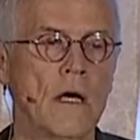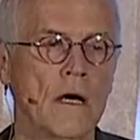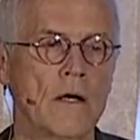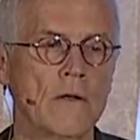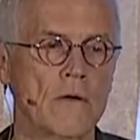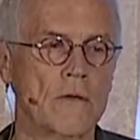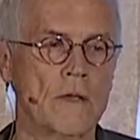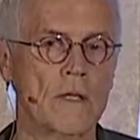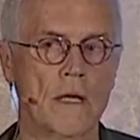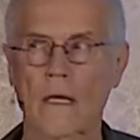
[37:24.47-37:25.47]
on
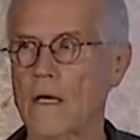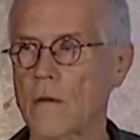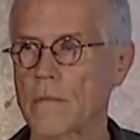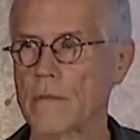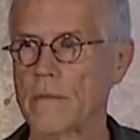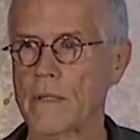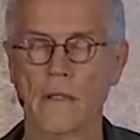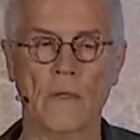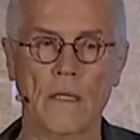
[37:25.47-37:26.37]
Earth than kelp, by the way.